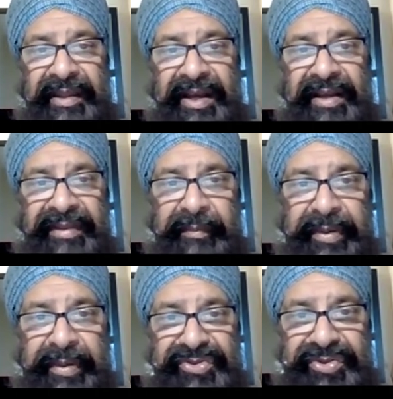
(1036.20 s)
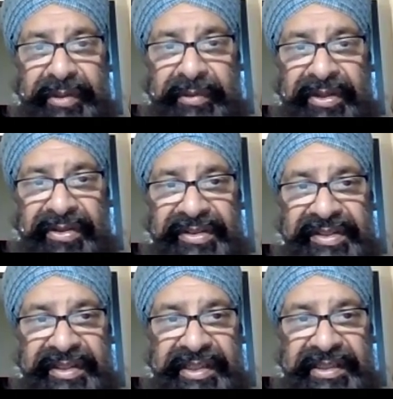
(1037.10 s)
And then post-treatment, you can
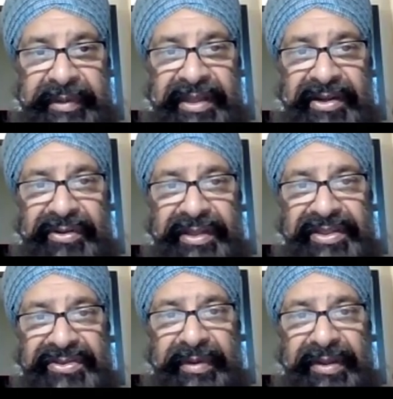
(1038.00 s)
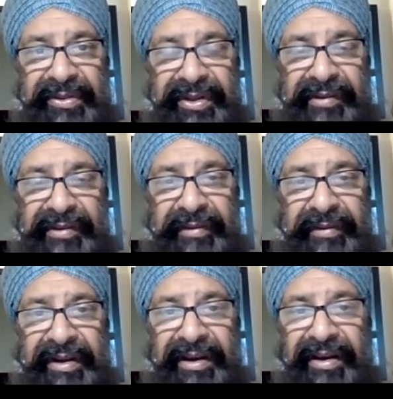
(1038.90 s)
see it's been increased to about 35 and
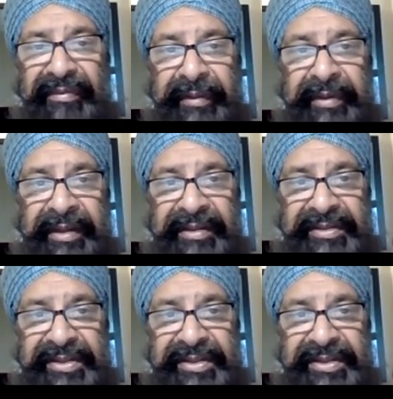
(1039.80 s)
a half millimeters.